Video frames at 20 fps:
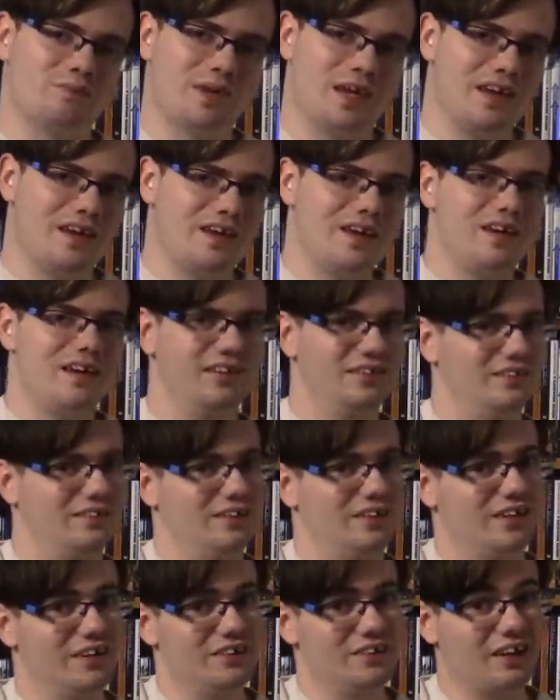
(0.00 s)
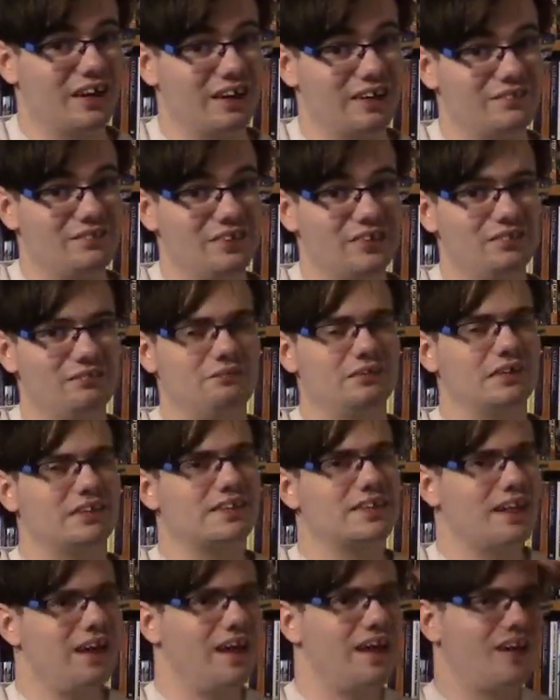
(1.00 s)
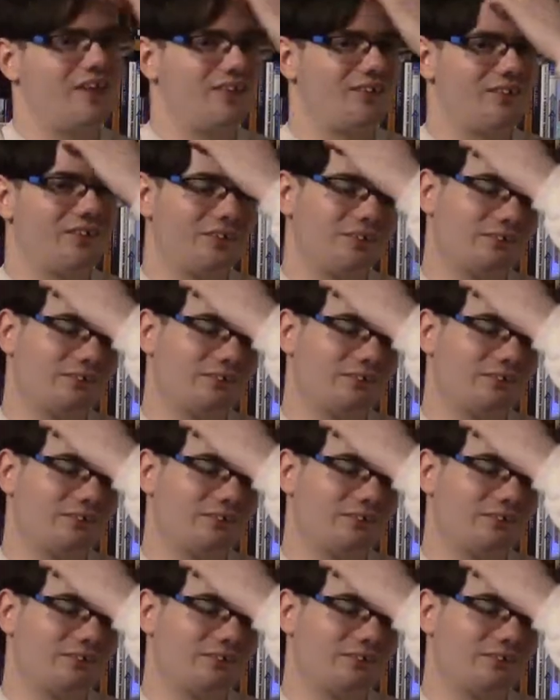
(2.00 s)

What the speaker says: being a Donovan investigator.